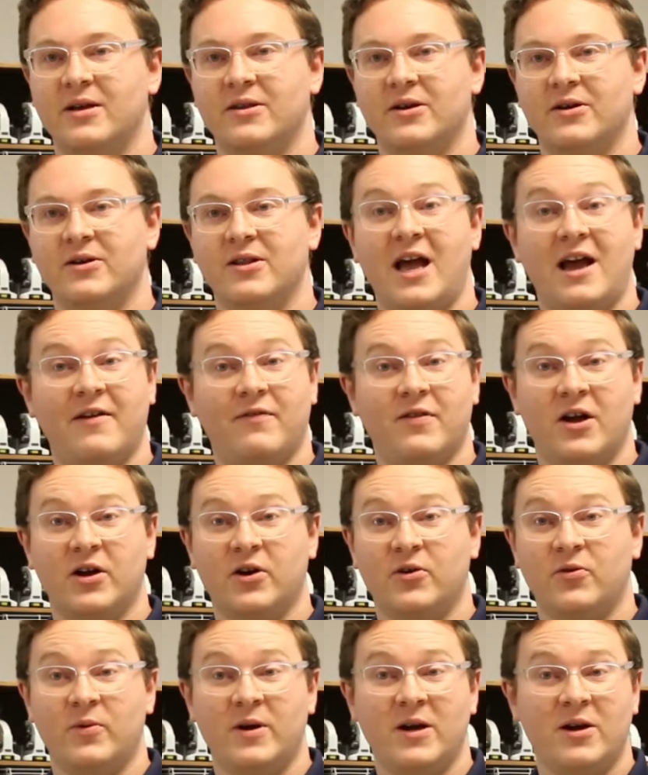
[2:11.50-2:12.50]
their
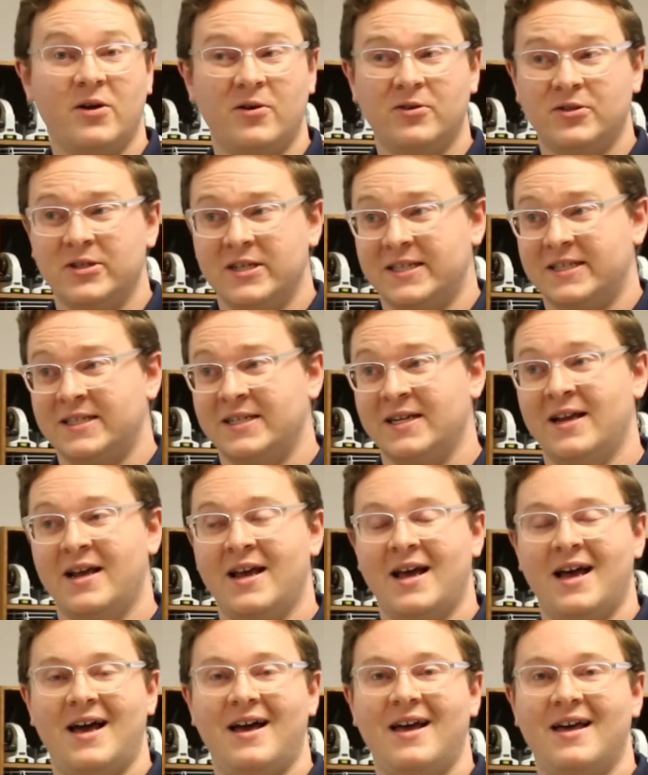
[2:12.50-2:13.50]
lifelong career or just
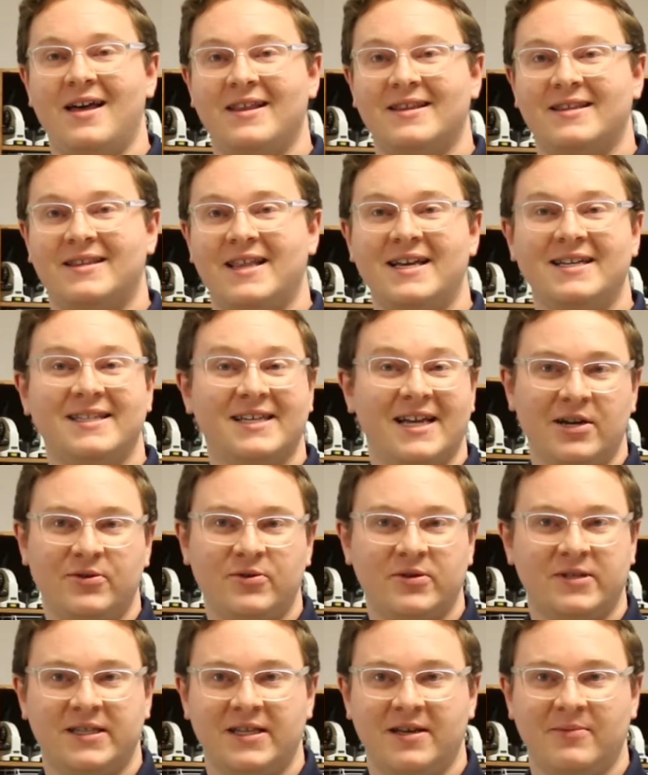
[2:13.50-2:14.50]
uh, things that
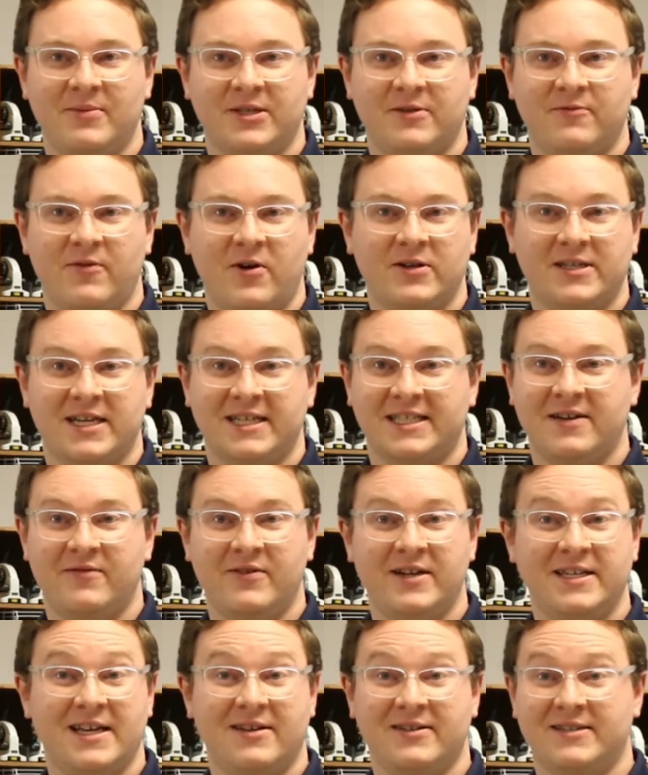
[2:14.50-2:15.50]
interest them as far as
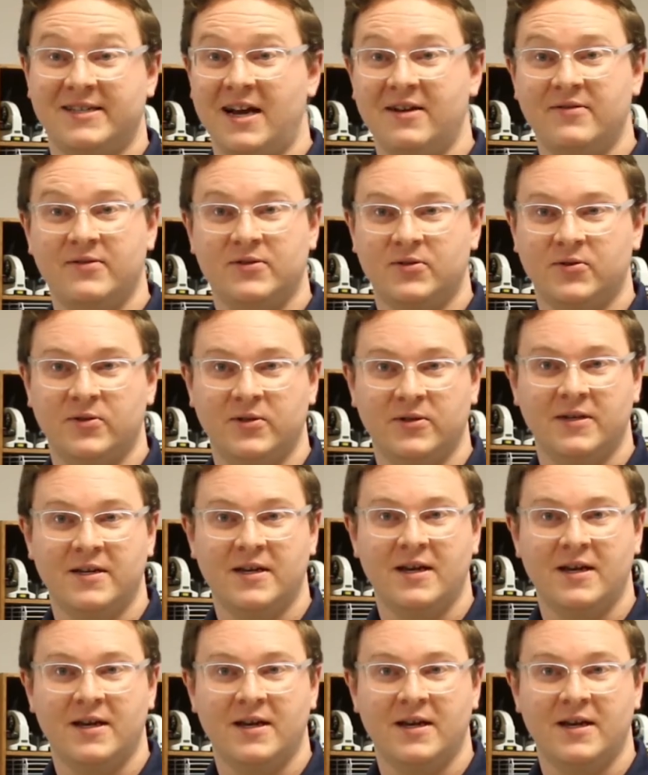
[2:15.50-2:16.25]
activities outside of school.